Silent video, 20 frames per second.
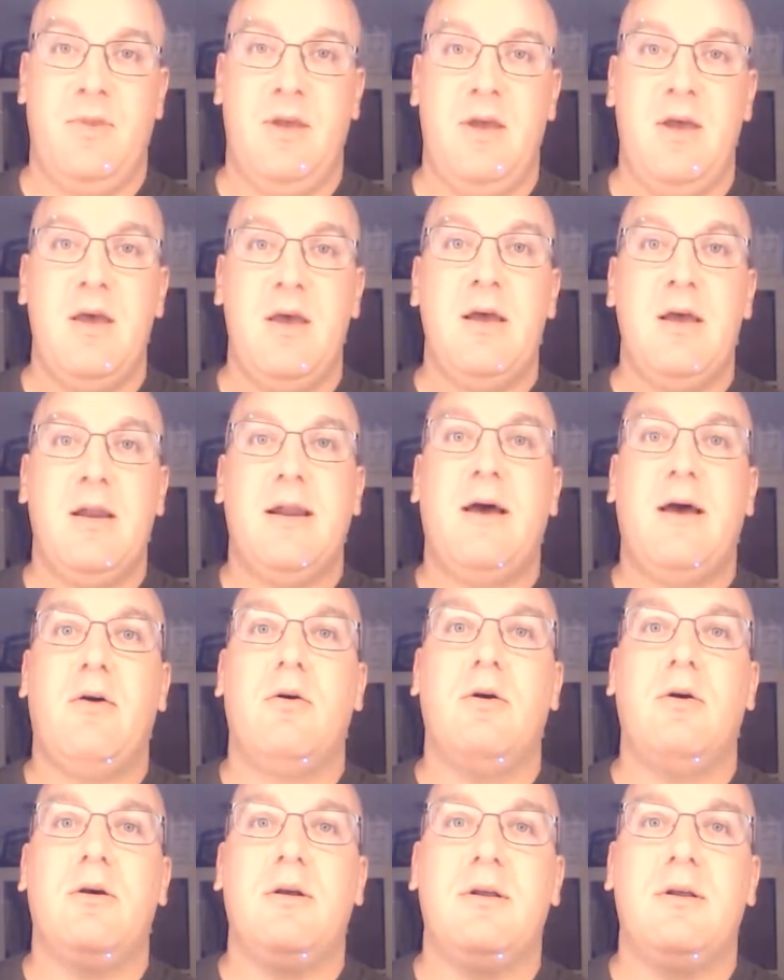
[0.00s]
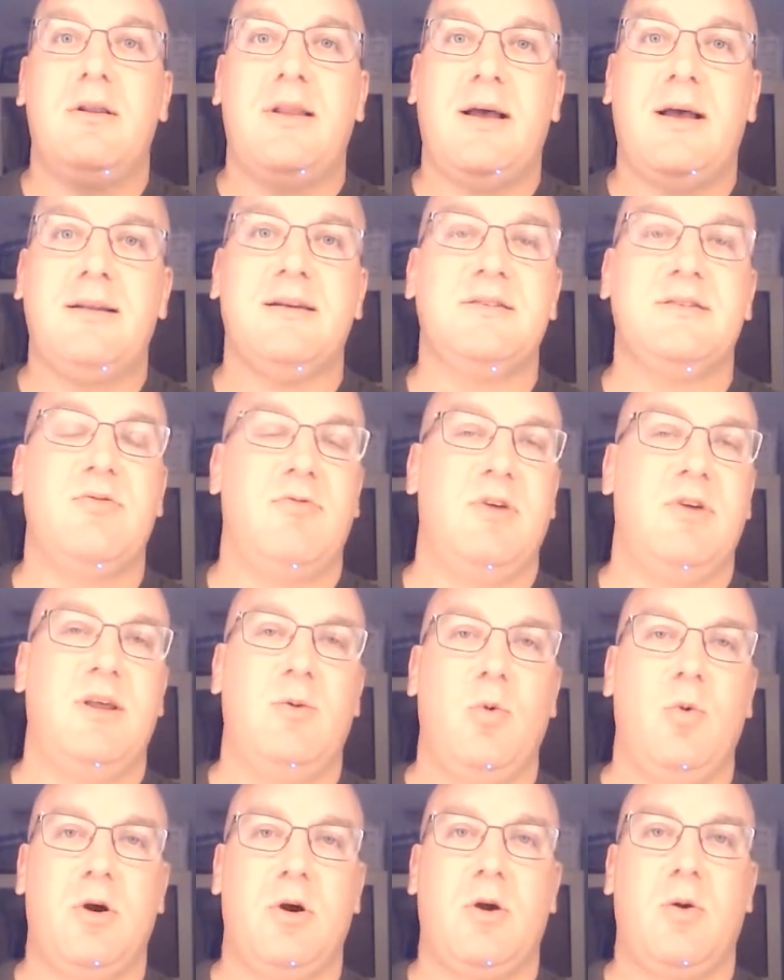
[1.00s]
Now, that doesn't really
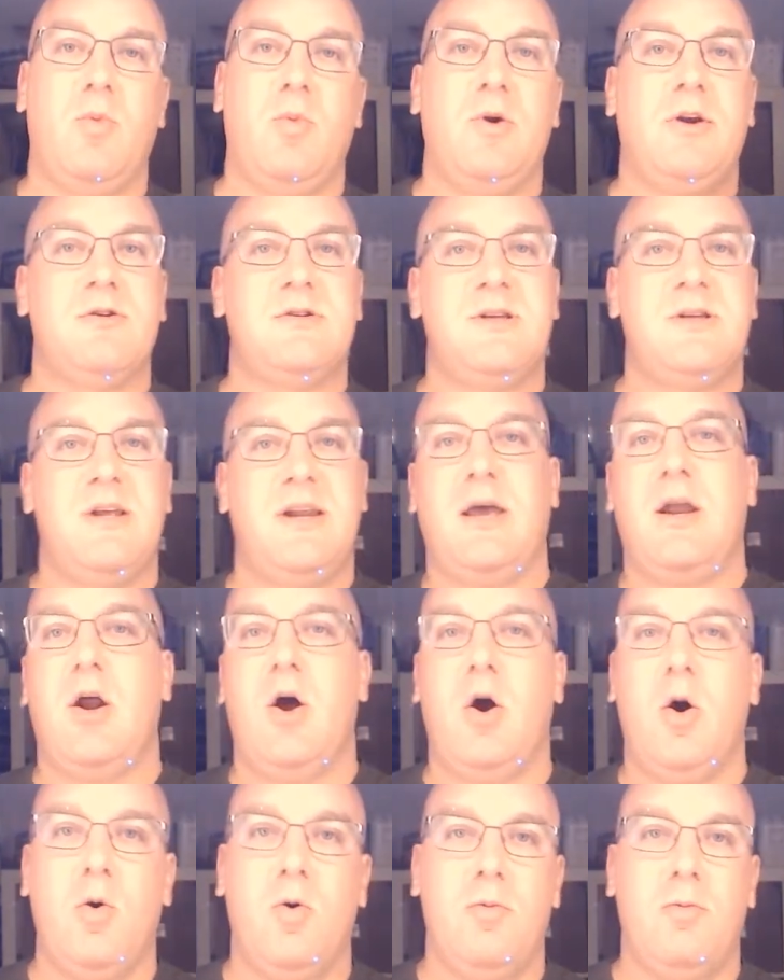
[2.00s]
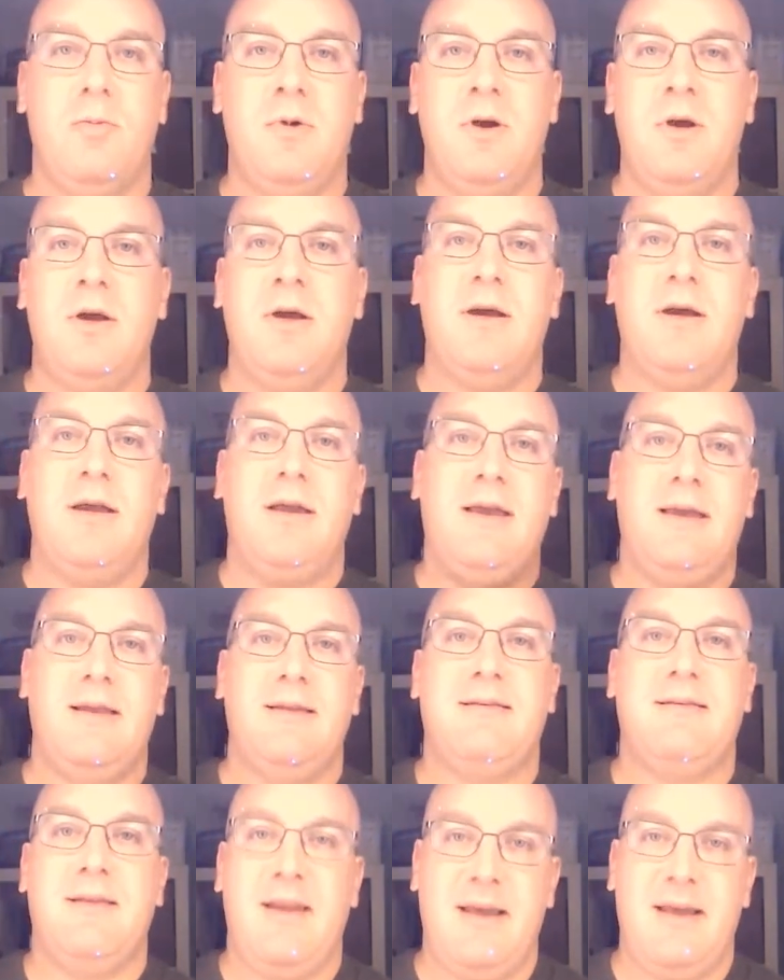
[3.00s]
work when you're sitting at home in
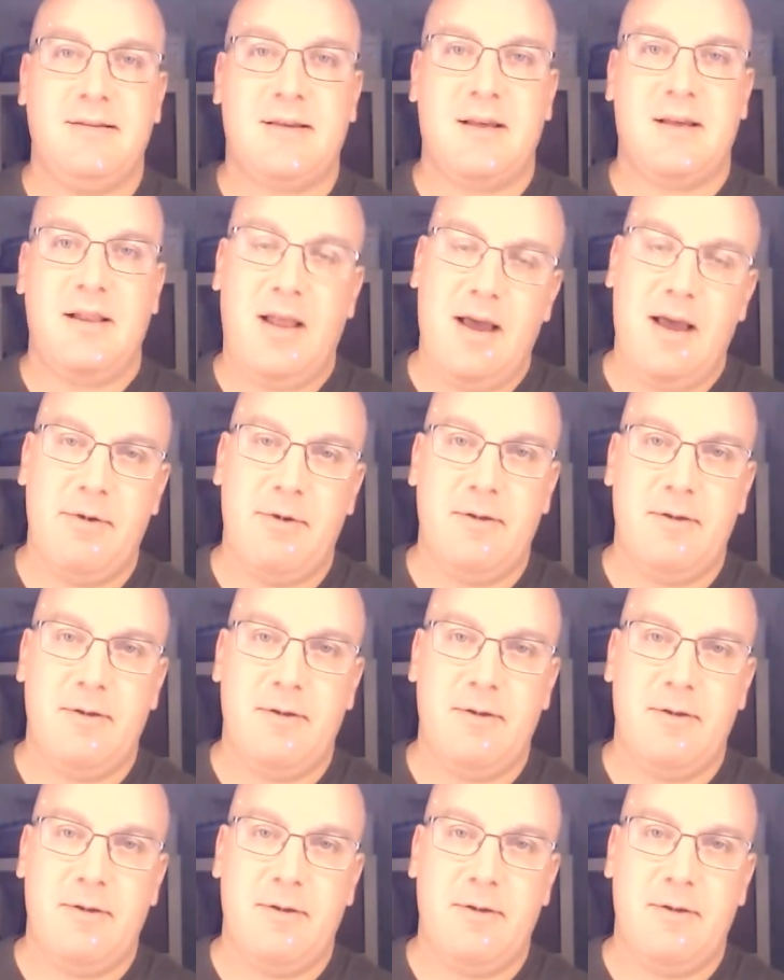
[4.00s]
today's climate.